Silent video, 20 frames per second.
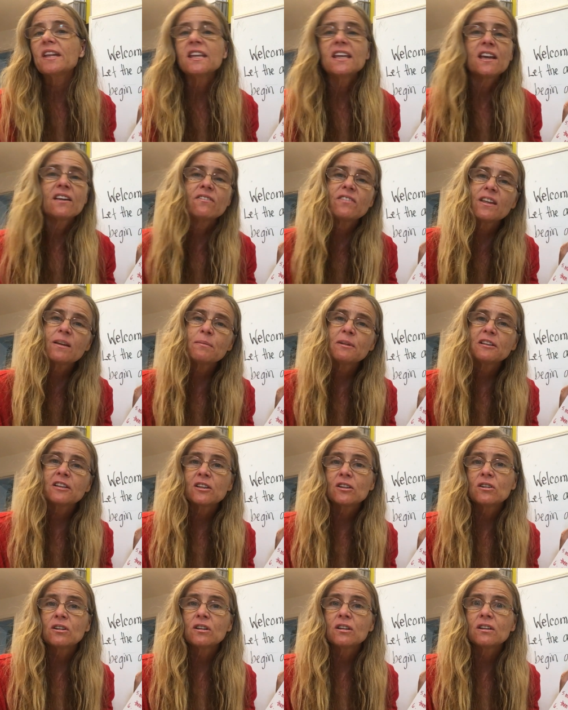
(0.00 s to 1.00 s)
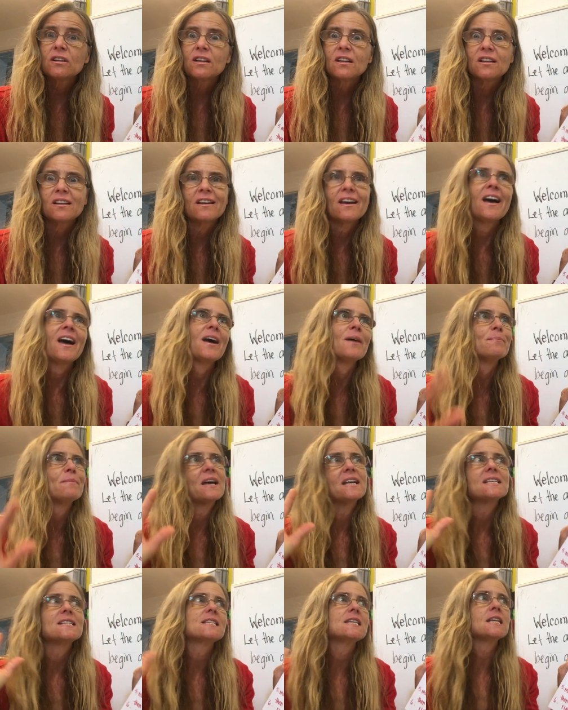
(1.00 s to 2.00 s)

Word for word: can give them a little um,